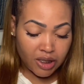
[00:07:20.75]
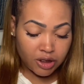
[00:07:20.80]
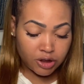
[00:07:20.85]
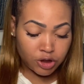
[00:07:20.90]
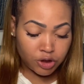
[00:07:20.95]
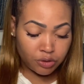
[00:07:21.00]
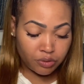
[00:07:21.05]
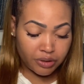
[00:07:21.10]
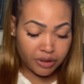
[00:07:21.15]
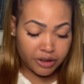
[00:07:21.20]

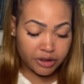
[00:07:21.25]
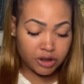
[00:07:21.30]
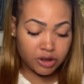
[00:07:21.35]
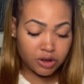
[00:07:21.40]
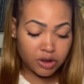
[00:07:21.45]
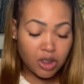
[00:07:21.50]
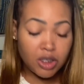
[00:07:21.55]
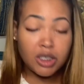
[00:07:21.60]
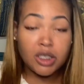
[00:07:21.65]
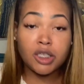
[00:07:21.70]

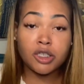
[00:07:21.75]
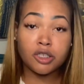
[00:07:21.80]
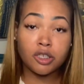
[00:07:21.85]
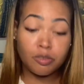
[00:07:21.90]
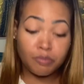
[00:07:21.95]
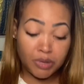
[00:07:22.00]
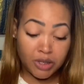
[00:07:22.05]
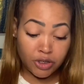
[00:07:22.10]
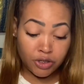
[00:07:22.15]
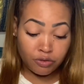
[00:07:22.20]
insurance ended
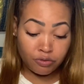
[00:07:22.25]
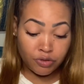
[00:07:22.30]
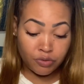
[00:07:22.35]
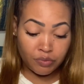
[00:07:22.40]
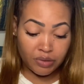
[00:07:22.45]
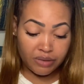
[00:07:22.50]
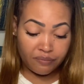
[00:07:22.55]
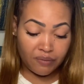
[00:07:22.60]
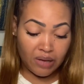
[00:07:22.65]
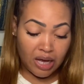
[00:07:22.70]
up being
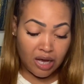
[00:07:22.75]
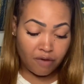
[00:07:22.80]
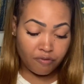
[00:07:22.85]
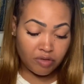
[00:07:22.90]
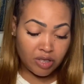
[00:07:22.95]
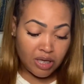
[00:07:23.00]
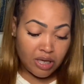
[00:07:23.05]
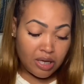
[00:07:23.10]
$225.